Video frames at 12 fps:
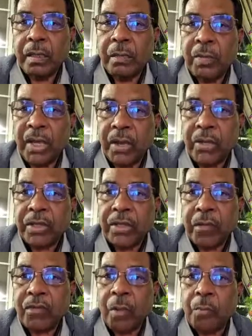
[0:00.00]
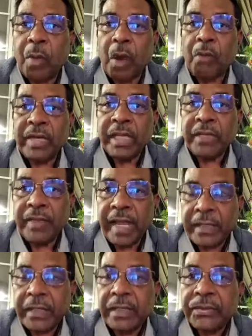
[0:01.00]
because of compounding
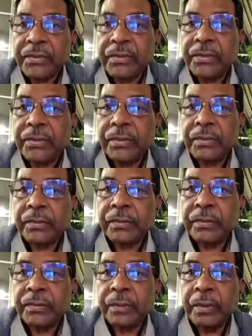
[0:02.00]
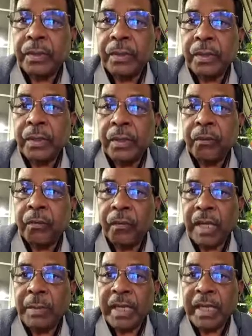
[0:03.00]
factors
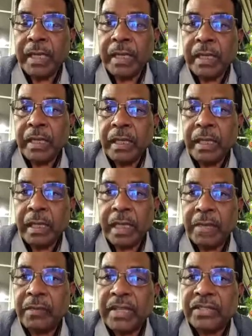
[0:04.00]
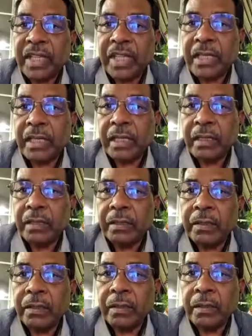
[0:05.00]
will be devastating
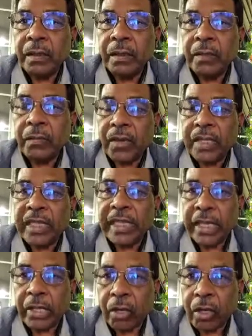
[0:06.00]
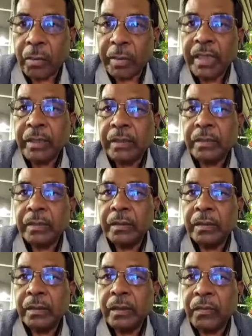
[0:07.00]
for the economy,
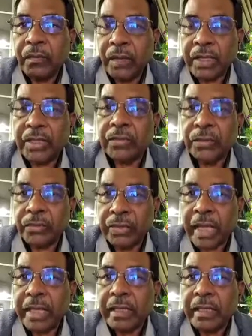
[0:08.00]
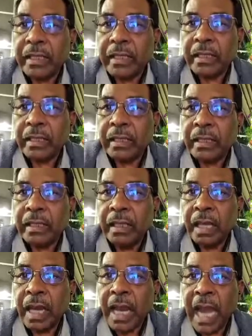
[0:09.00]
for the society,
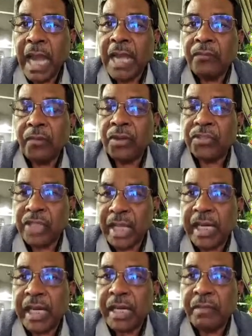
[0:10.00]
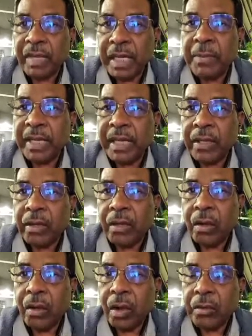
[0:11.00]
and for general well-being
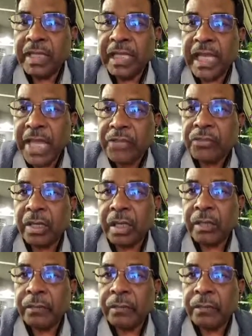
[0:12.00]
of the nation.